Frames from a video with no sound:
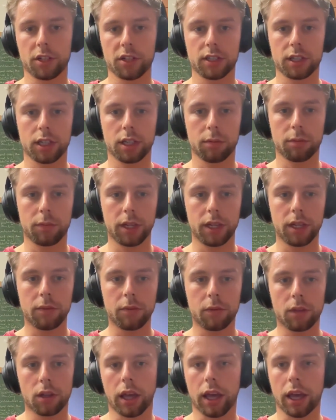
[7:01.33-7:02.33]
CMB
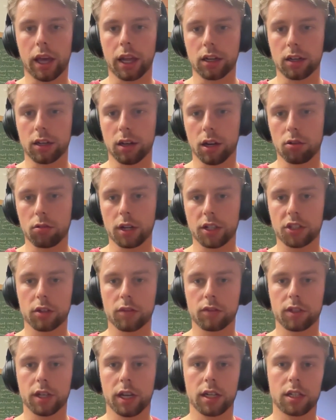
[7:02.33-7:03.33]
and low
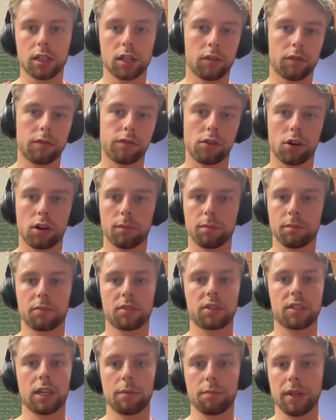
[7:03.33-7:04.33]
redshift data from
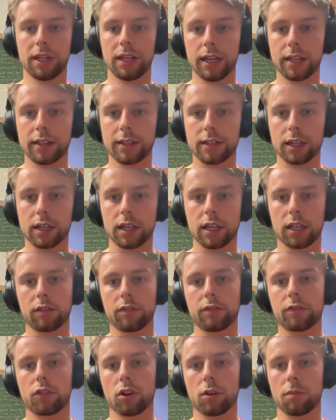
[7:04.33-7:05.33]
CMB
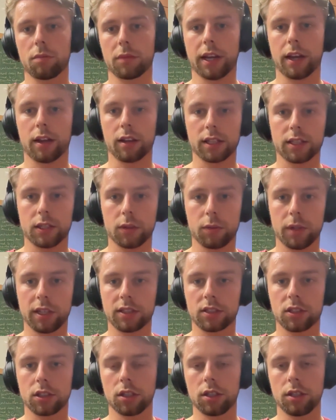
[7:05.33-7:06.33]
lensing, from galaxy
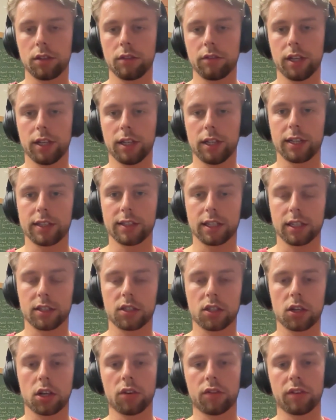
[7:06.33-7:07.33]
weak lensing
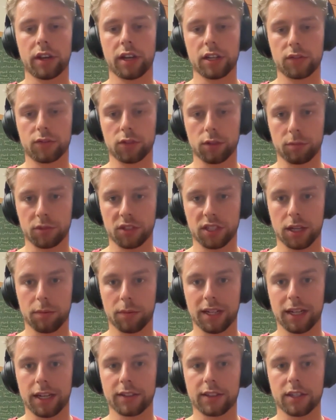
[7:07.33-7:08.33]
surveys, from
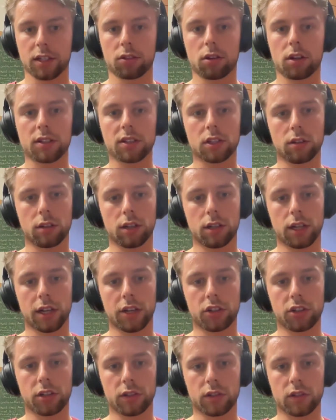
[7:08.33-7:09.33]
CMB lensing cross
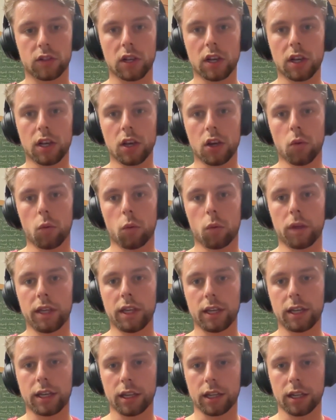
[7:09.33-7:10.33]
correlations,
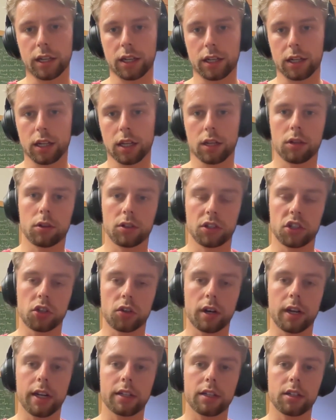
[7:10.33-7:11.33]
we can
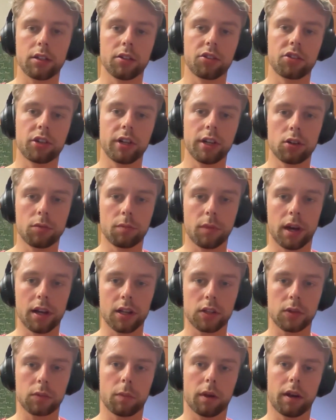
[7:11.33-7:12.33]
constrain the neutrino
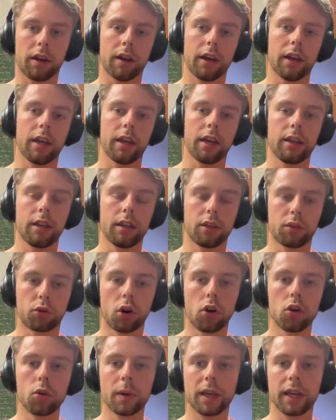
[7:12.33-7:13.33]
mass by
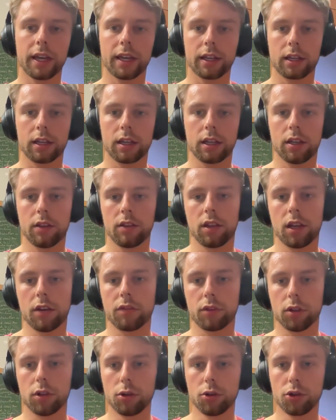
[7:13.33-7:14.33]
probing the
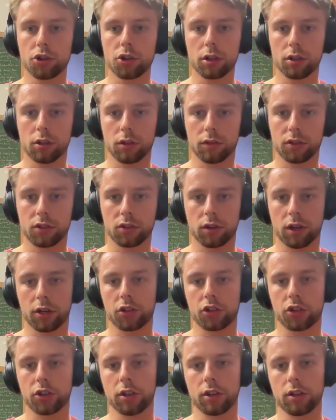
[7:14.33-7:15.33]
evolution of
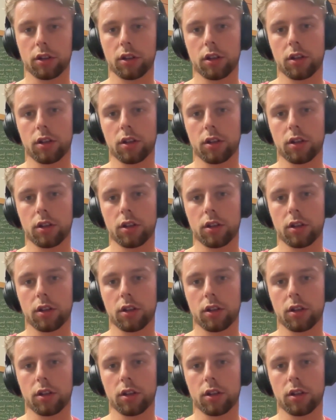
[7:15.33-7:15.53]
structure